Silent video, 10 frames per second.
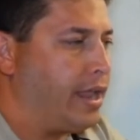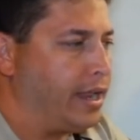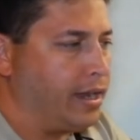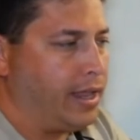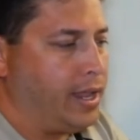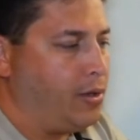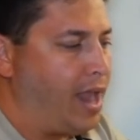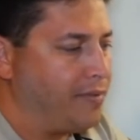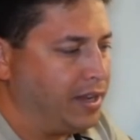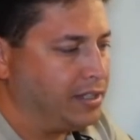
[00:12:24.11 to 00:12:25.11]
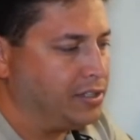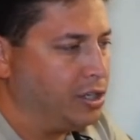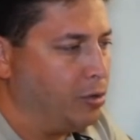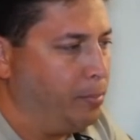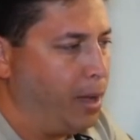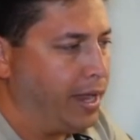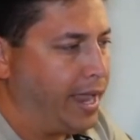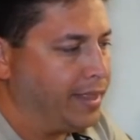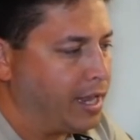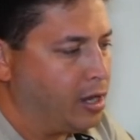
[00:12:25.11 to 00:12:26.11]
and he would have like this little bug
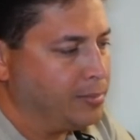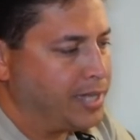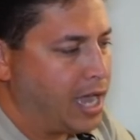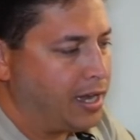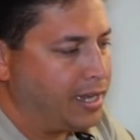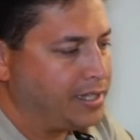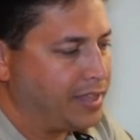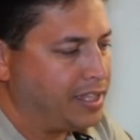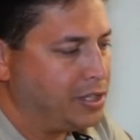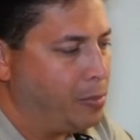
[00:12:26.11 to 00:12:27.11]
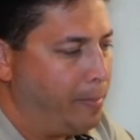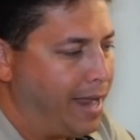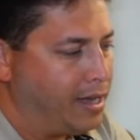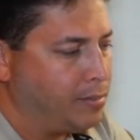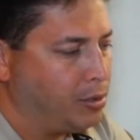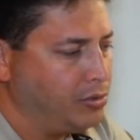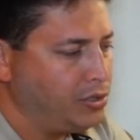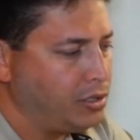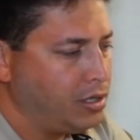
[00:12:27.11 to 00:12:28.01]
head that comes out, and he's got these little mandibles